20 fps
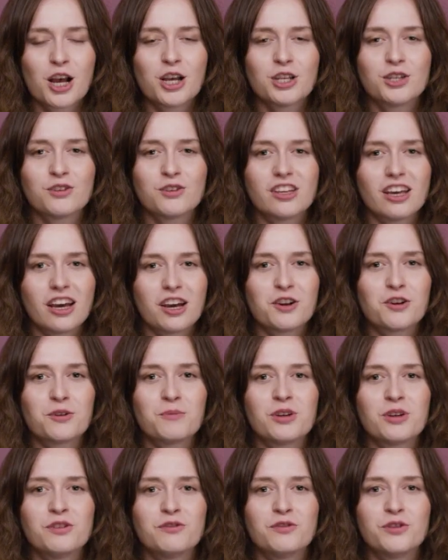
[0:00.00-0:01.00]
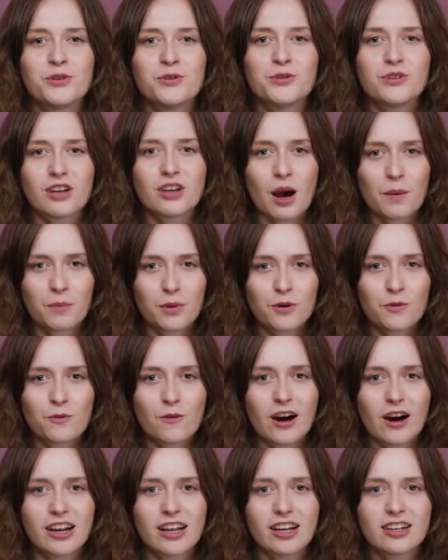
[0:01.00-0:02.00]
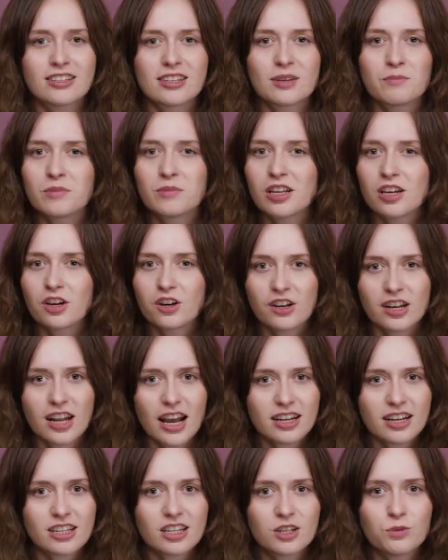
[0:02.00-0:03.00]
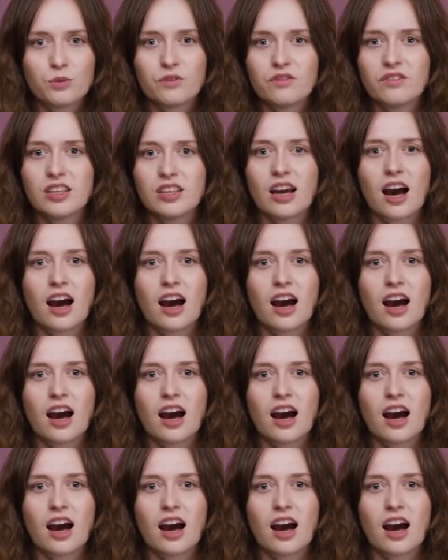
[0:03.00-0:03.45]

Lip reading: To get your MiniFuse up and running, simply connect it with the